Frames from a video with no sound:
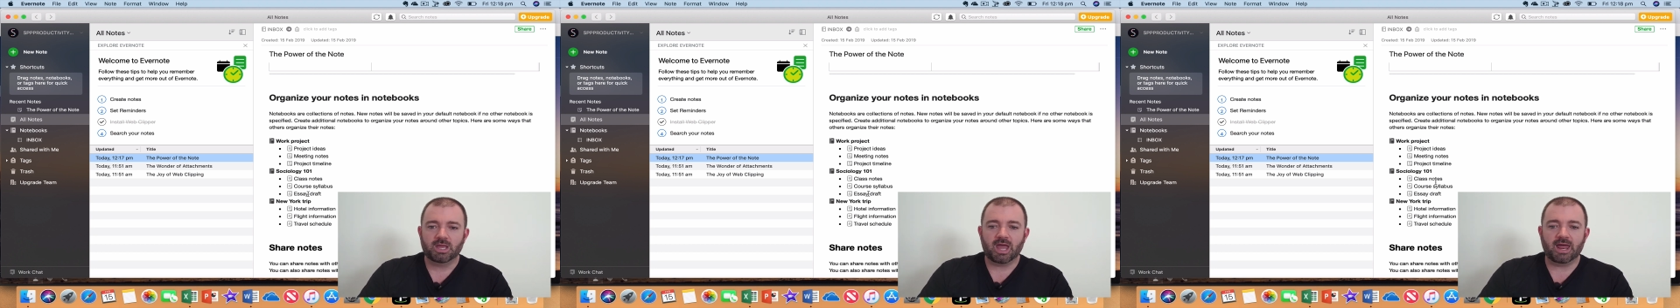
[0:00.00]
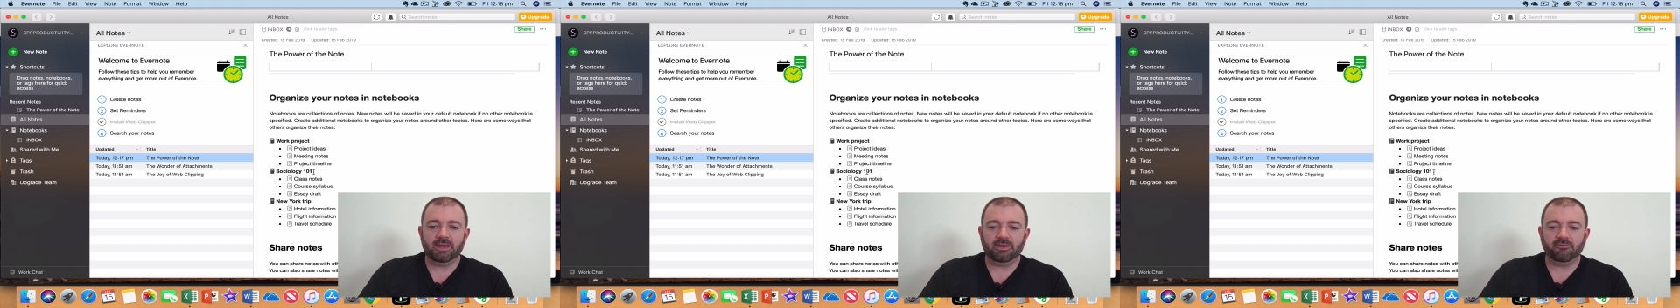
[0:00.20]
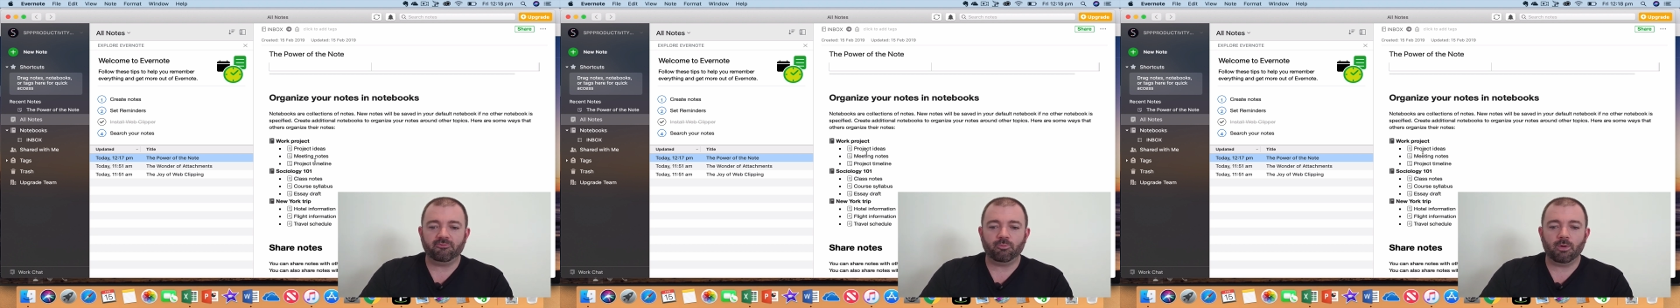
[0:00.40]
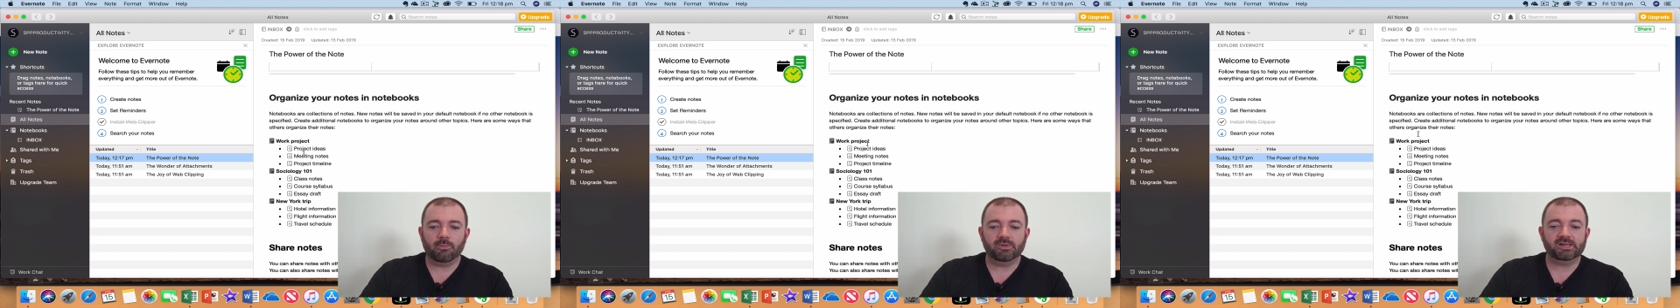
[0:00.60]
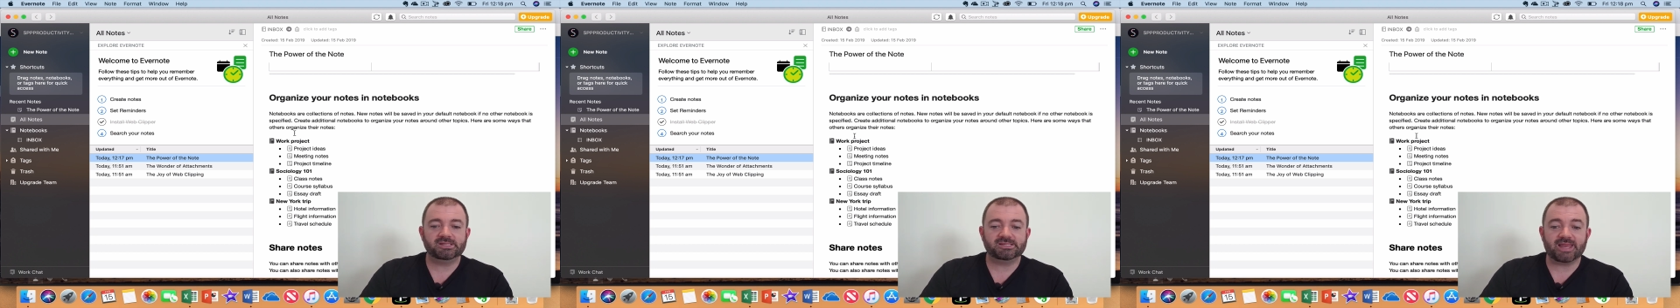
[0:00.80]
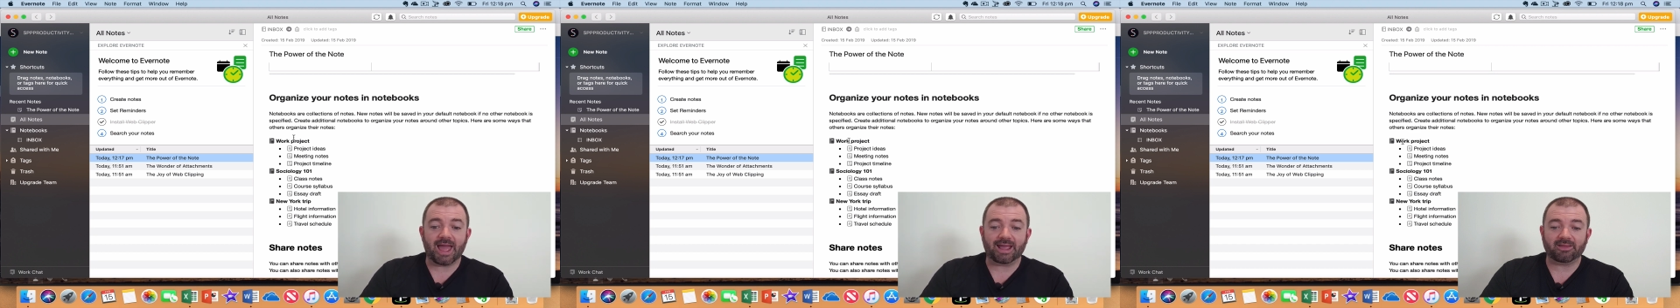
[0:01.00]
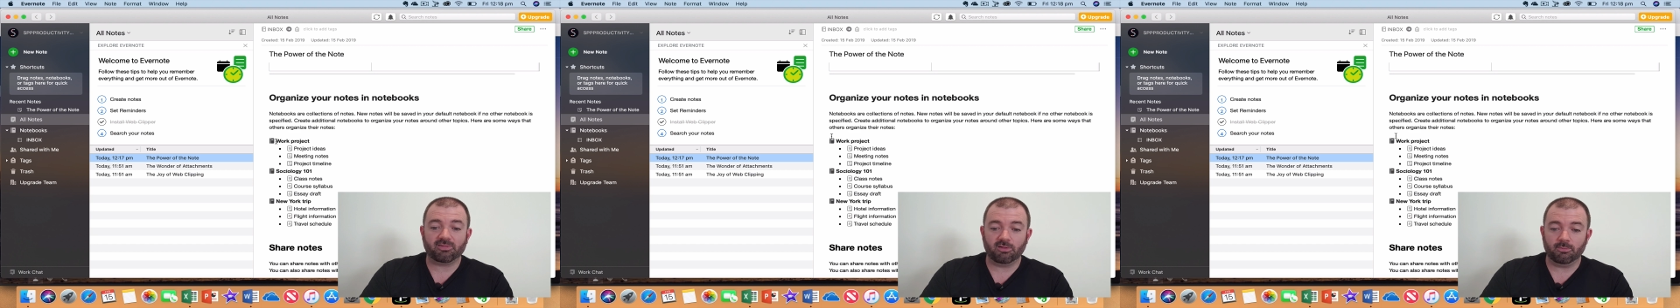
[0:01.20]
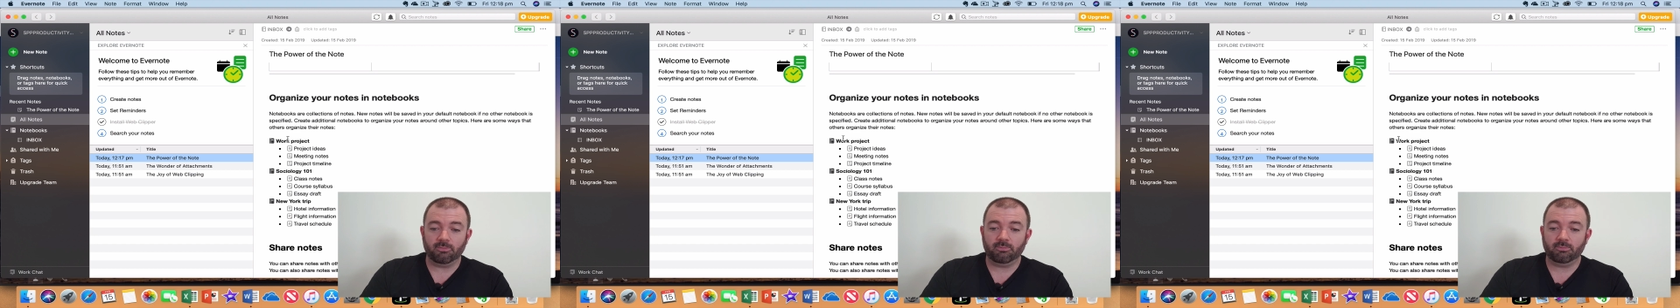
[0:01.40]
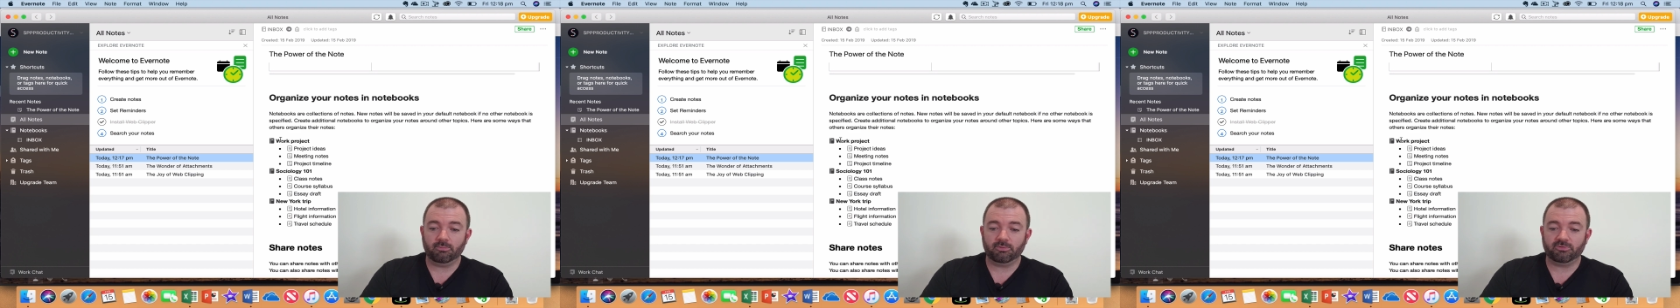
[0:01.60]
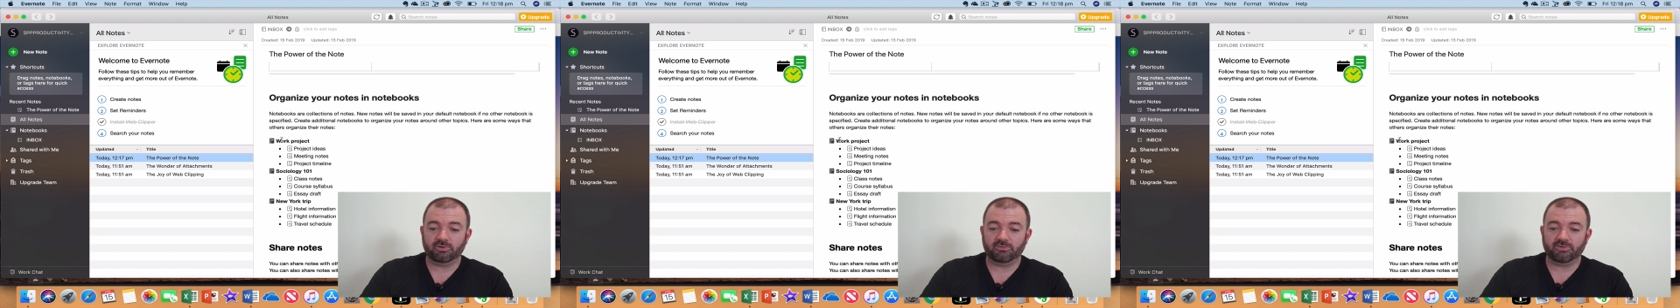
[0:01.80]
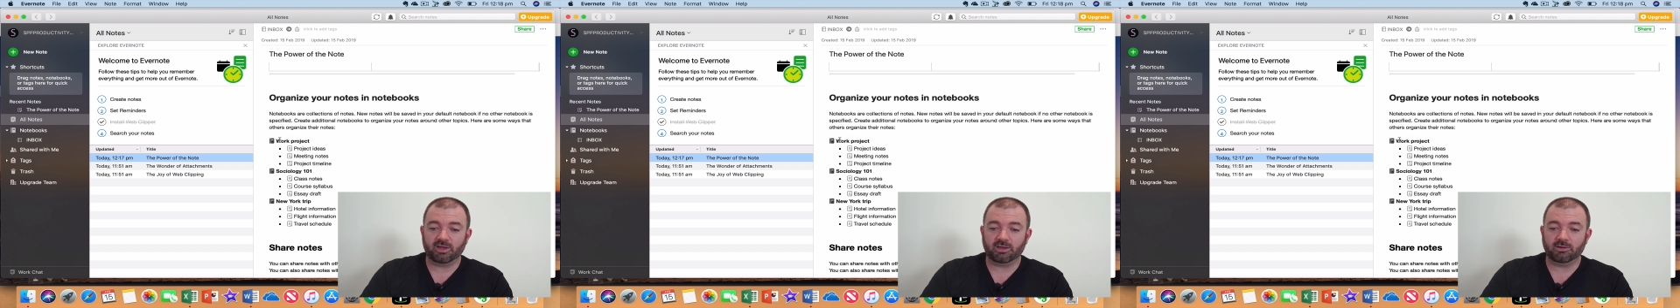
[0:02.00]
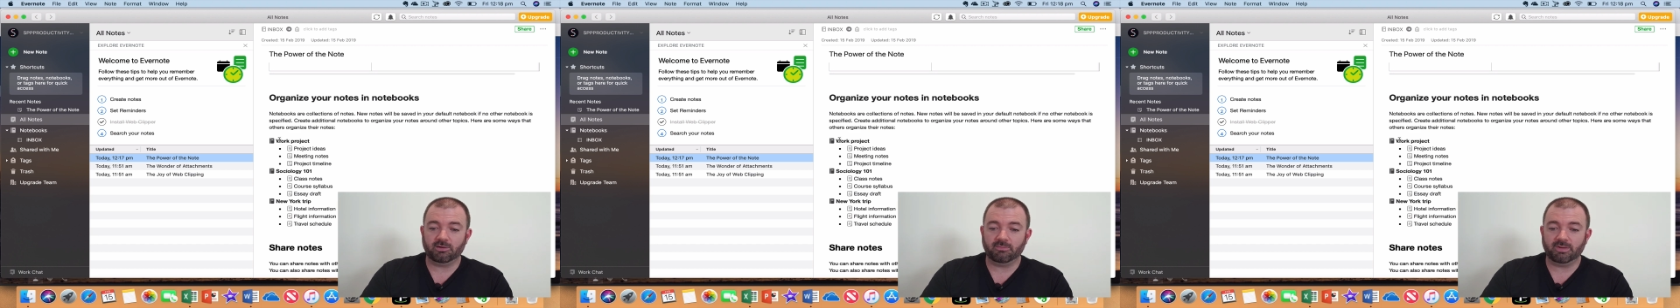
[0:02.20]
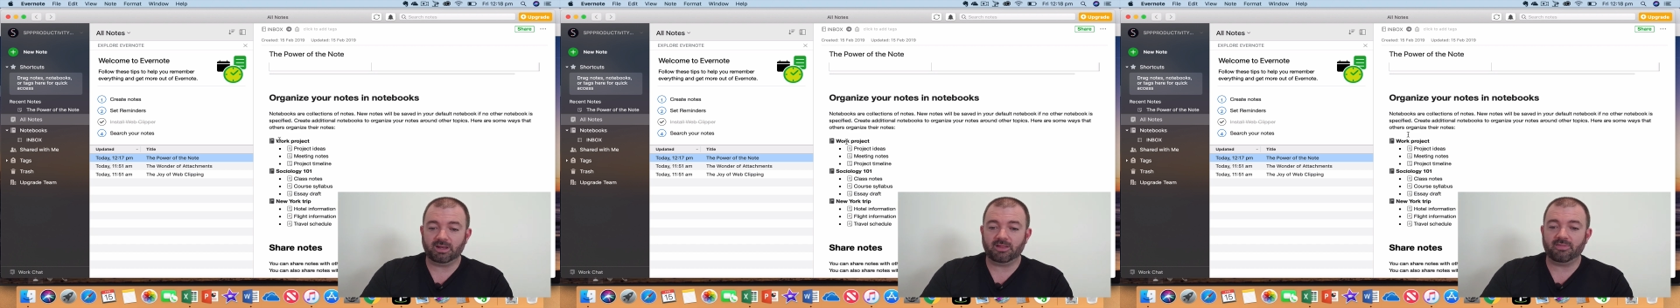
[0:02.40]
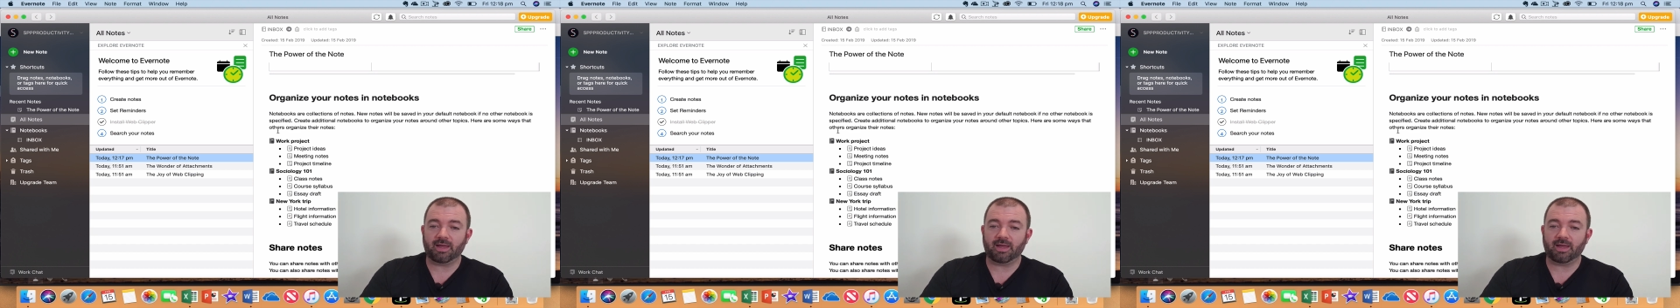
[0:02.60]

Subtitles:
And when we stack them, which I'll tell you in a minute,